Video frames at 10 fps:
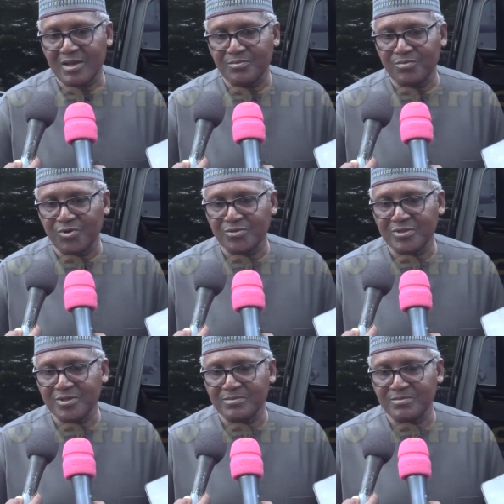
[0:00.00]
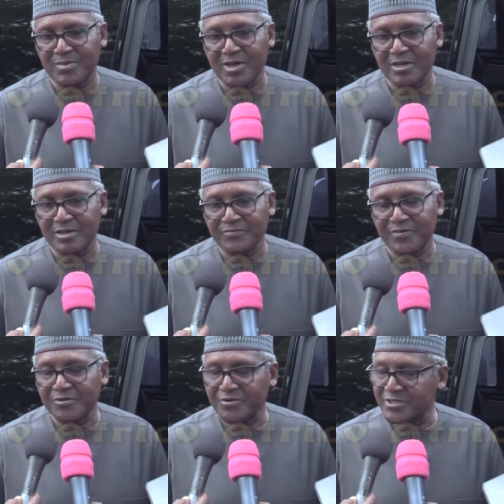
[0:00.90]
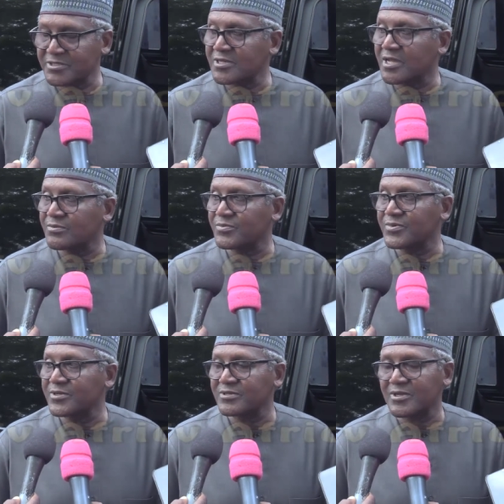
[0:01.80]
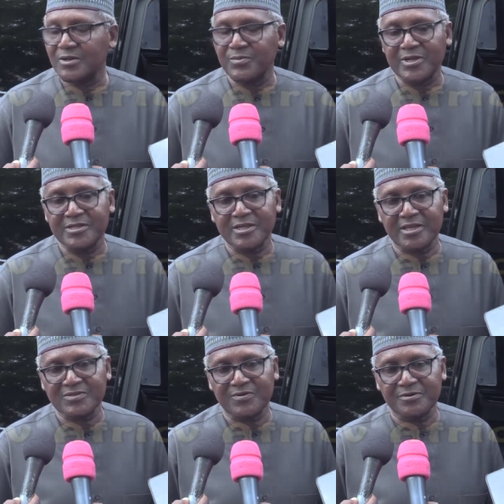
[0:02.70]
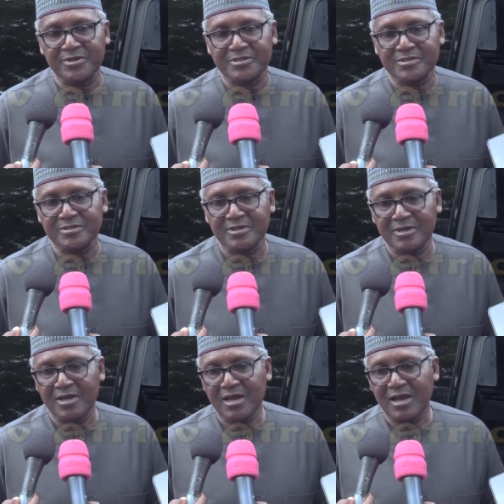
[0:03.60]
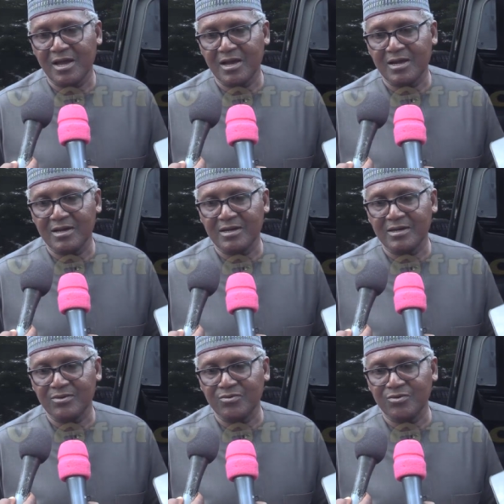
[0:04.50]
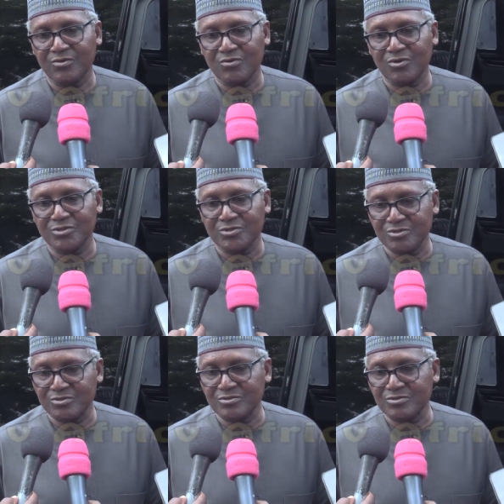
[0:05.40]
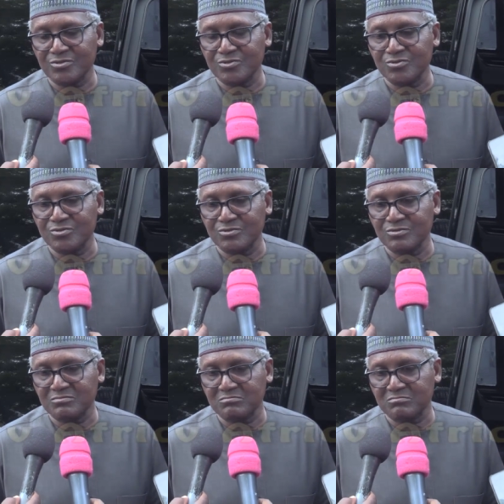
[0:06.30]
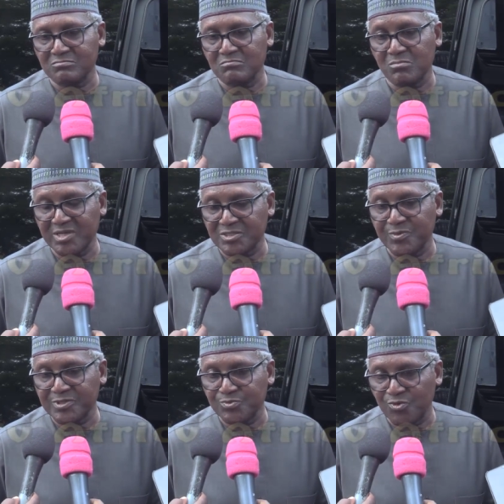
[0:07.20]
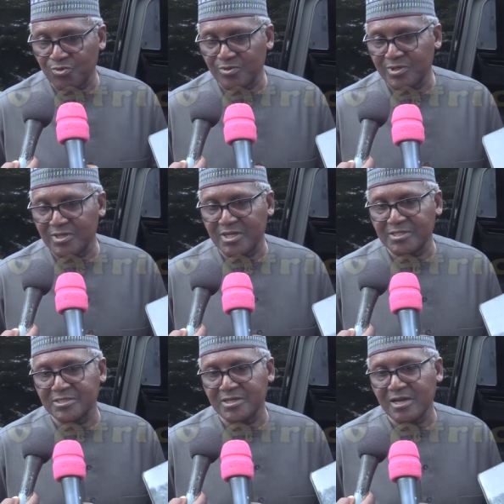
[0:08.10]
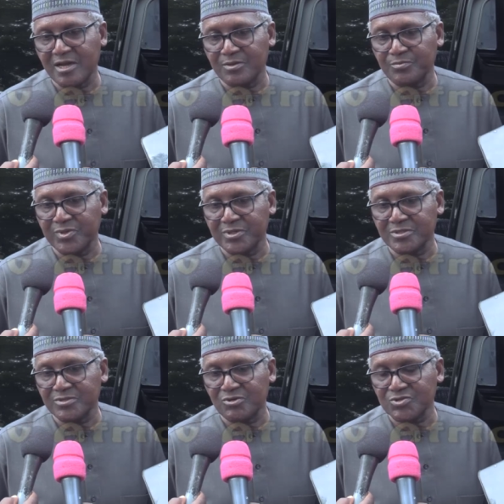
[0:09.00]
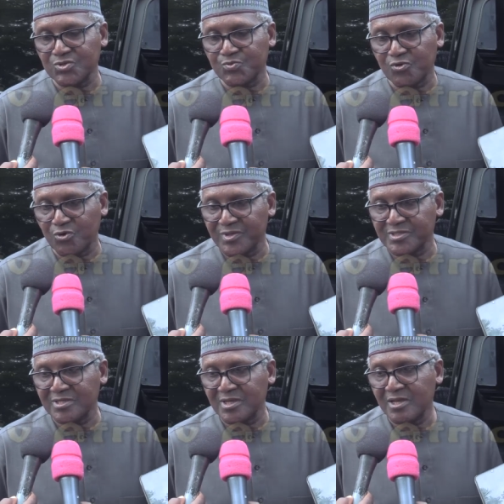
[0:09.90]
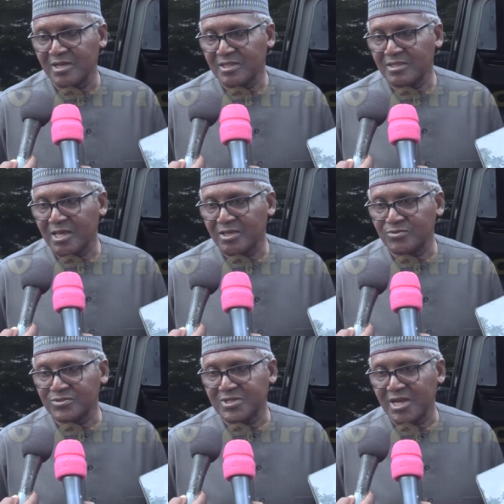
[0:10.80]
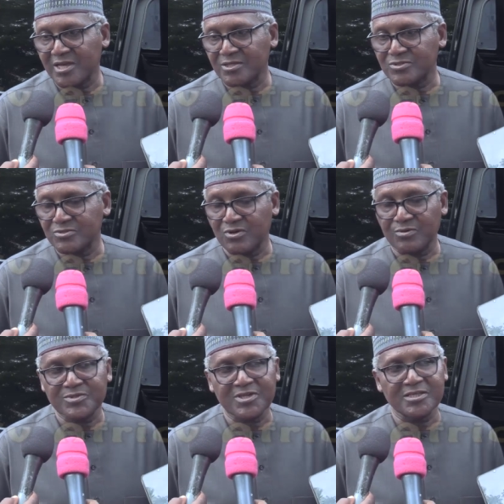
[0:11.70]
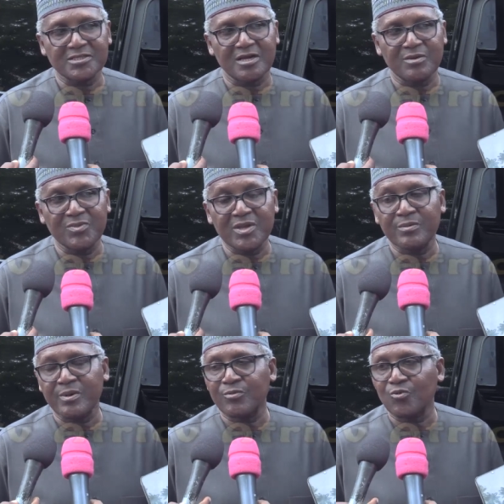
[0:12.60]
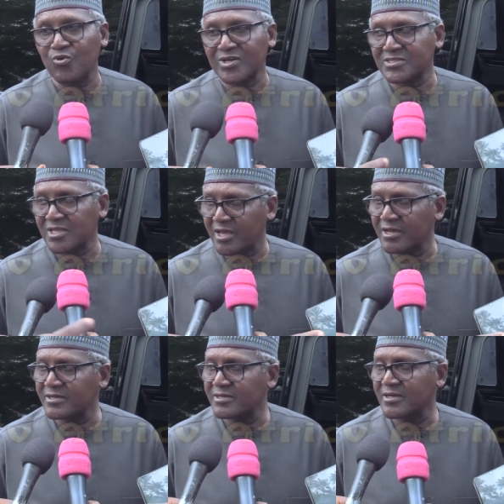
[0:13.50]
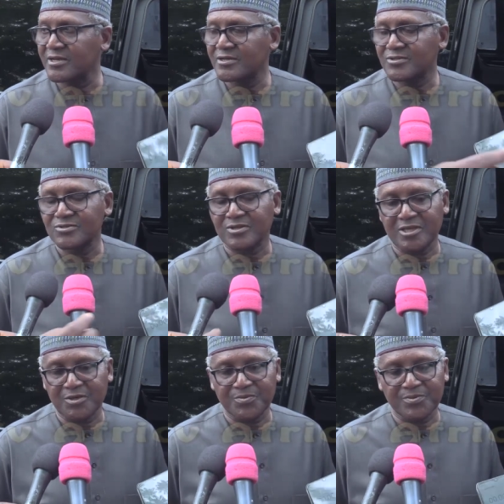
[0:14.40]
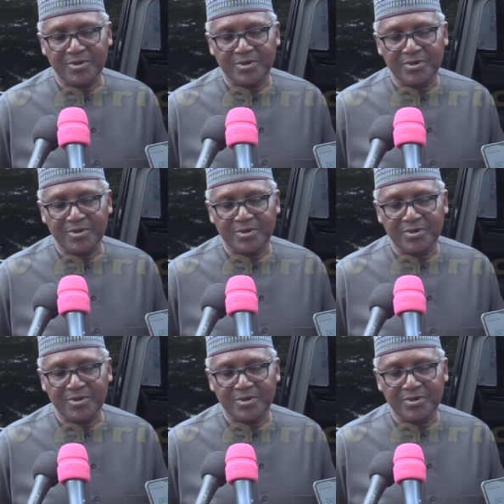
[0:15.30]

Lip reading: both my foundation and Bill and Melinda Gates Foundation, we will continue to do much more in Nigeria. And Bill also promised that he will try to come to Nigeria minimum once a year to keep